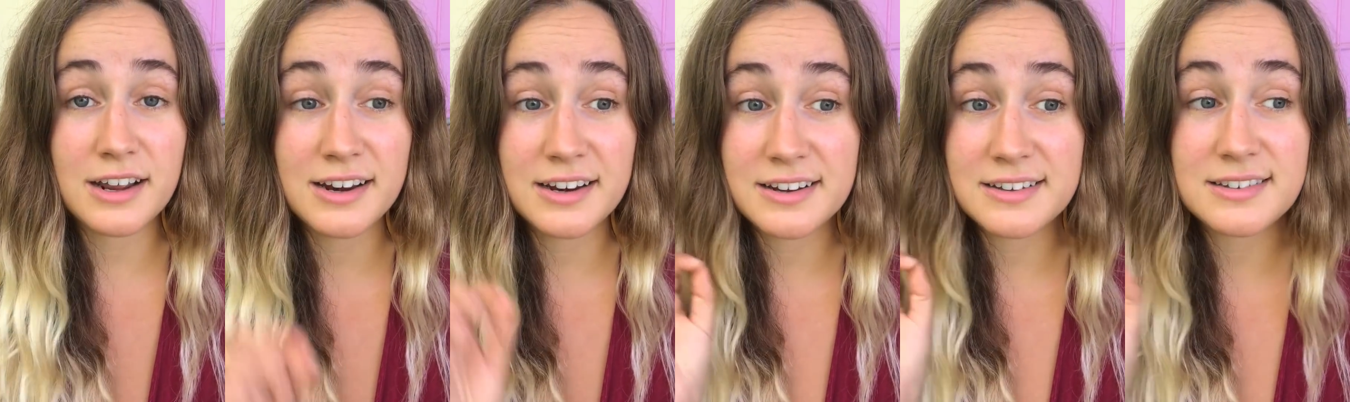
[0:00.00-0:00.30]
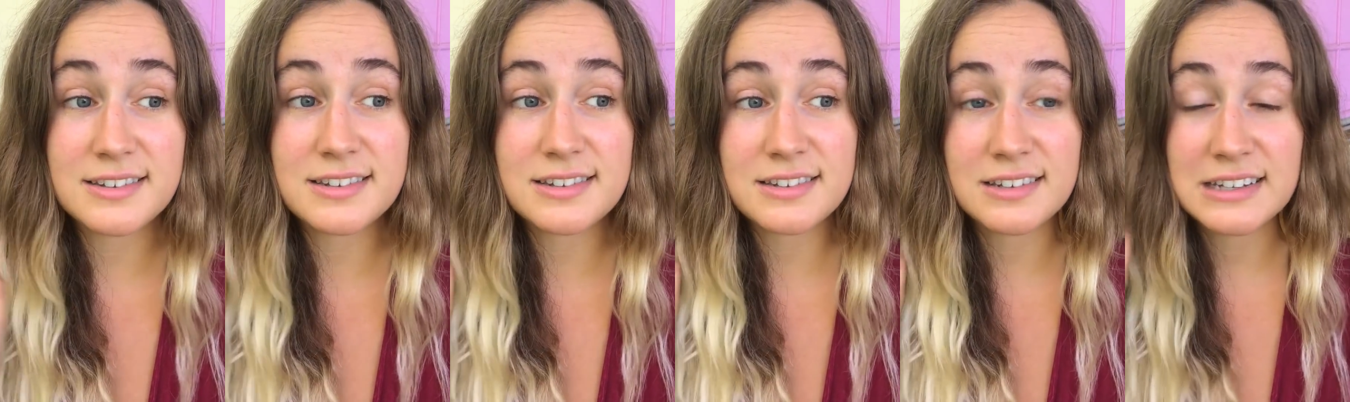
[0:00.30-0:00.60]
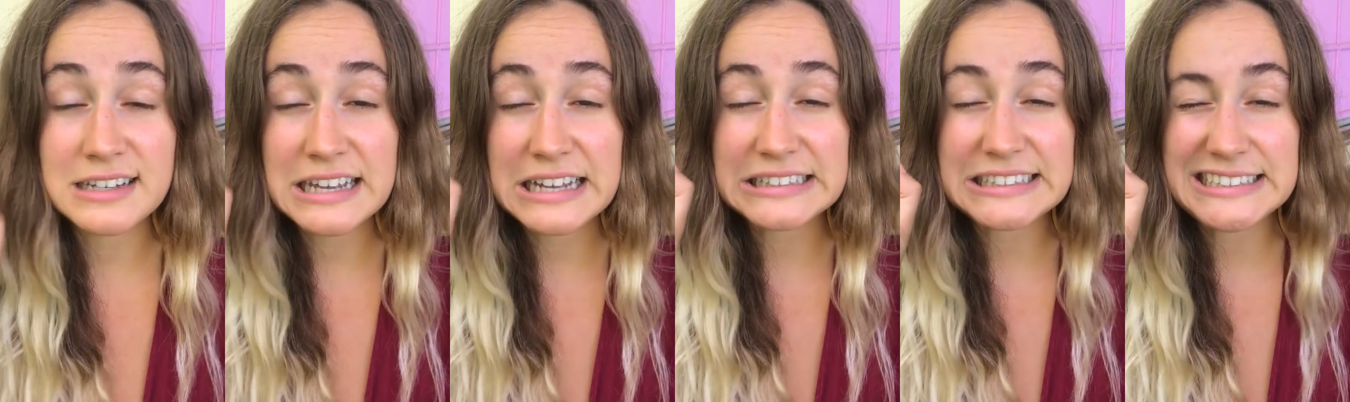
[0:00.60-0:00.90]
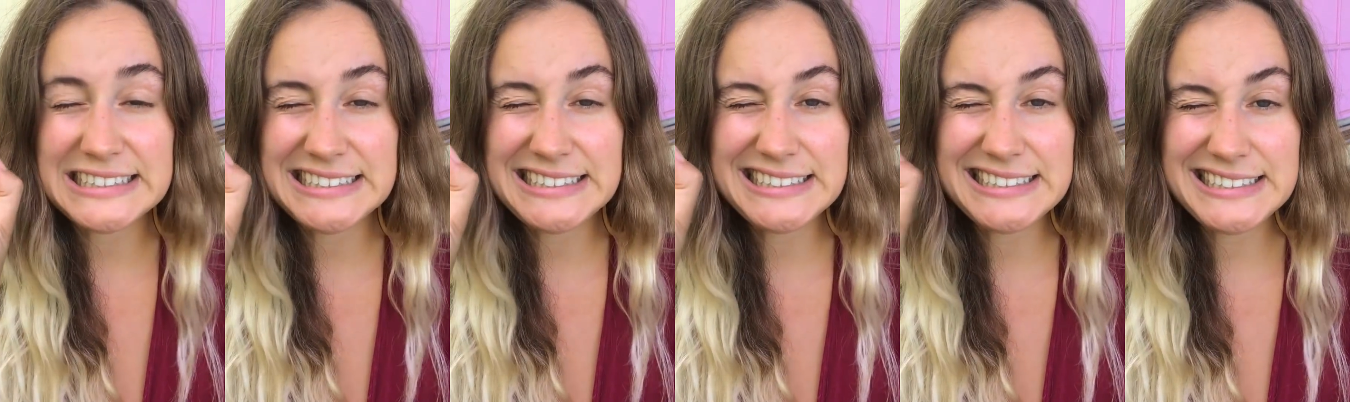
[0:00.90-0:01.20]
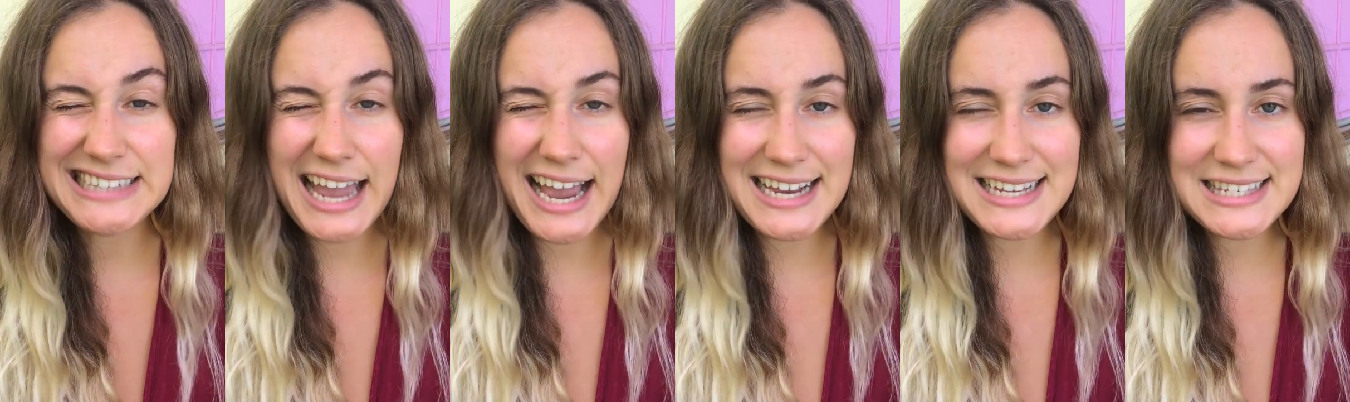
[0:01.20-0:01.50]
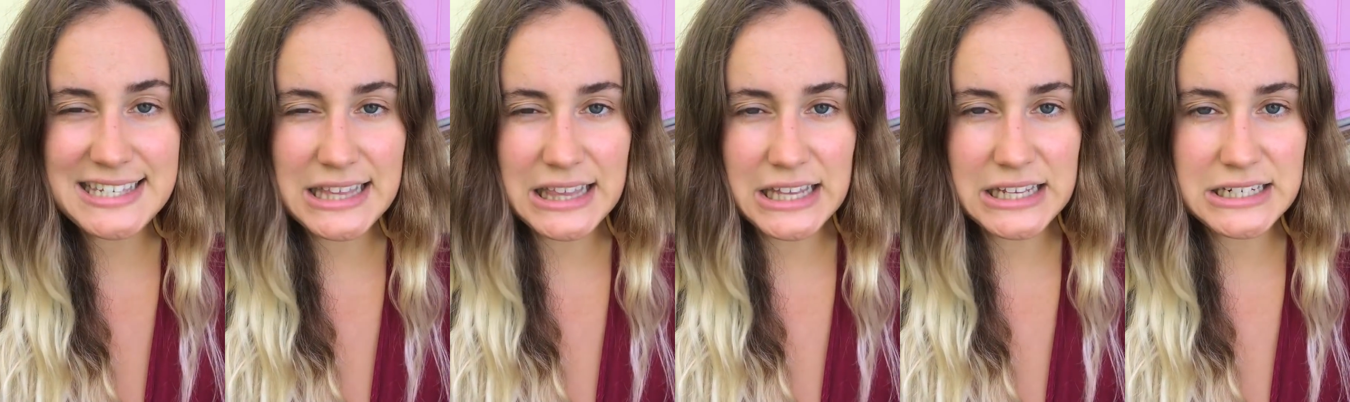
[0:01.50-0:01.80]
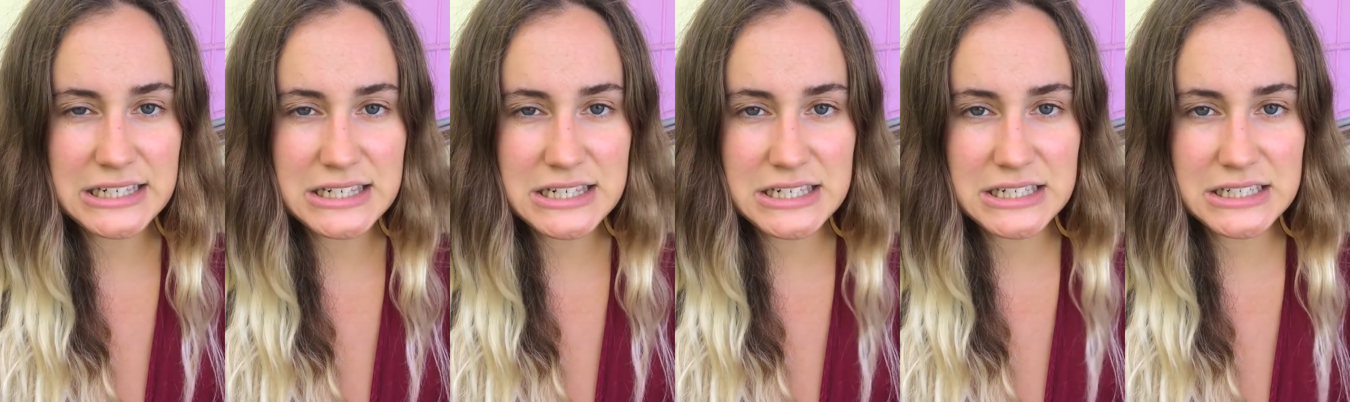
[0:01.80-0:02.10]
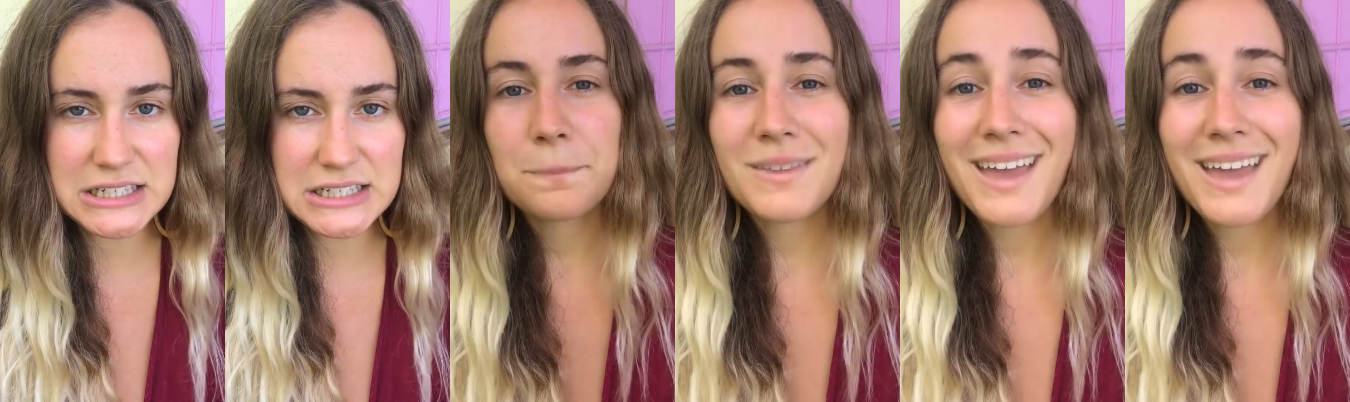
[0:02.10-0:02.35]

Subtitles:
It is excellent.